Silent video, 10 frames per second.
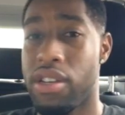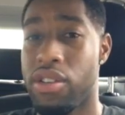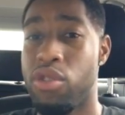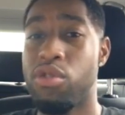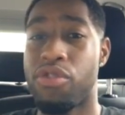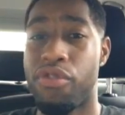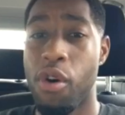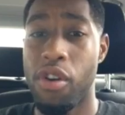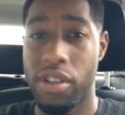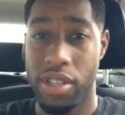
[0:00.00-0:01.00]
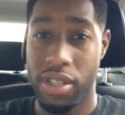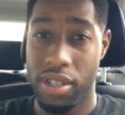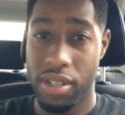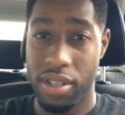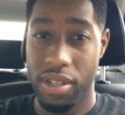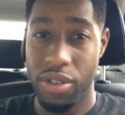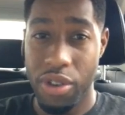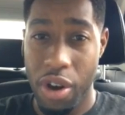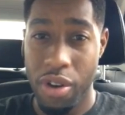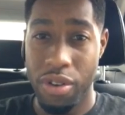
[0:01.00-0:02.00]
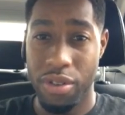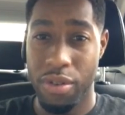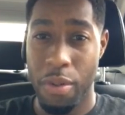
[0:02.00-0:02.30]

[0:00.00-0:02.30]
use force, you know?